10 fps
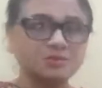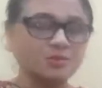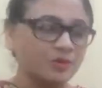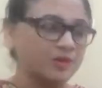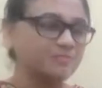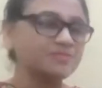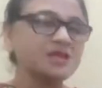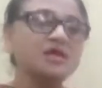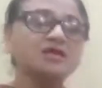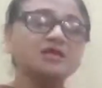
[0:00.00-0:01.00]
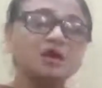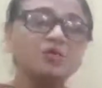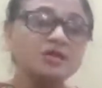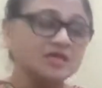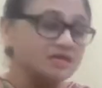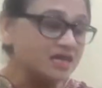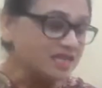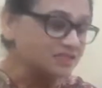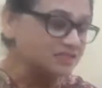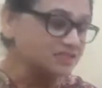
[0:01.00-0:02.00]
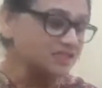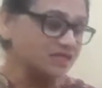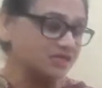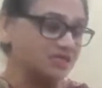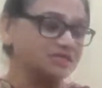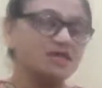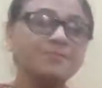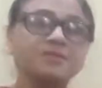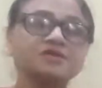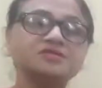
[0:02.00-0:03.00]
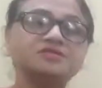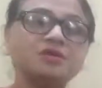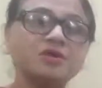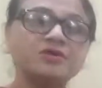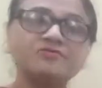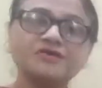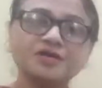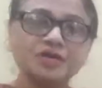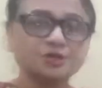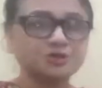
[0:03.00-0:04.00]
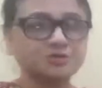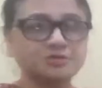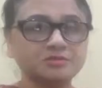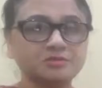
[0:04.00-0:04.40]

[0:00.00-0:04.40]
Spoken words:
Okay. Now next is personification.